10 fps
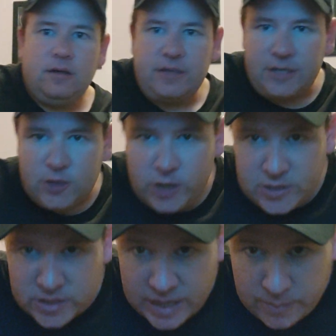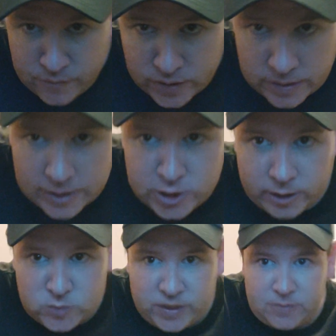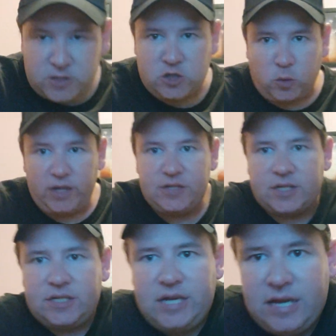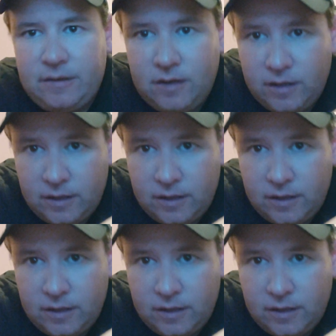Didn't change the name of it. That channel's been up since 2016.